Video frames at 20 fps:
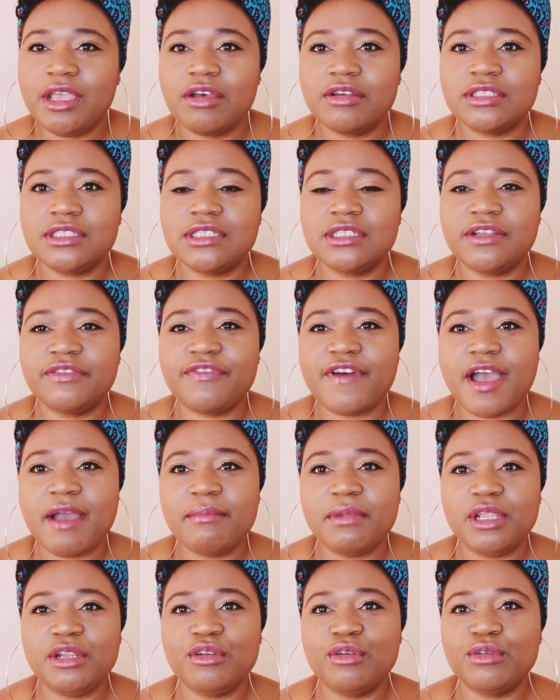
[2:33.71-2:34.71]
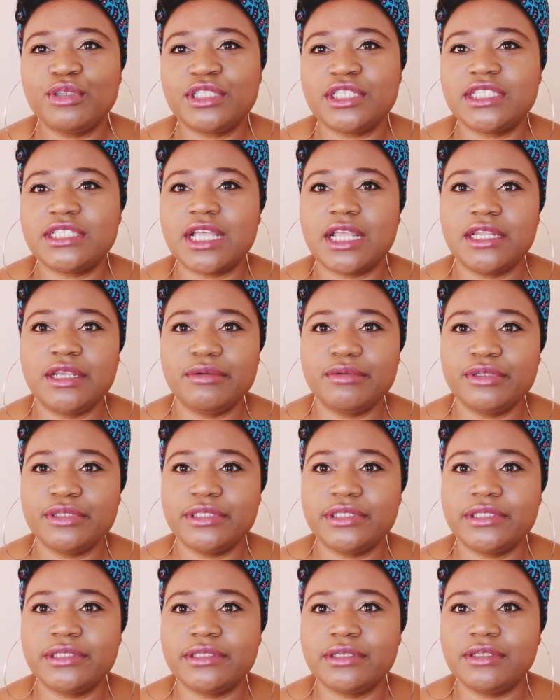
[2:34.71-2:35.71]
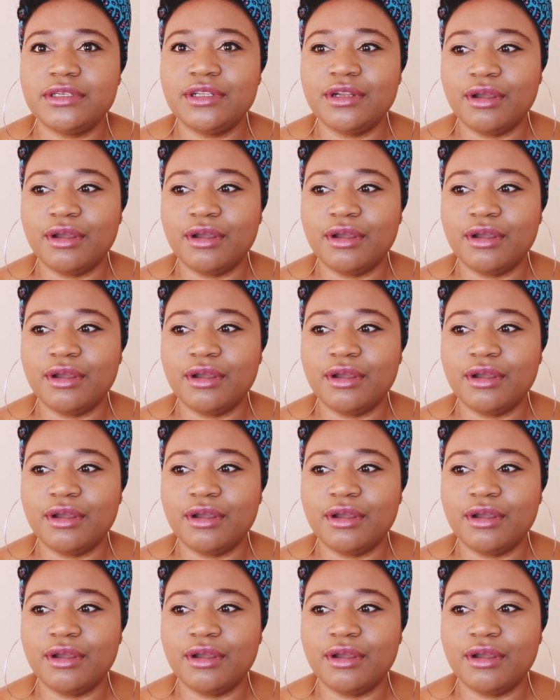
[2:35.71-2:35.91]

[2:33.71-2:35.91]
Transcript: else in the family noticed that there was,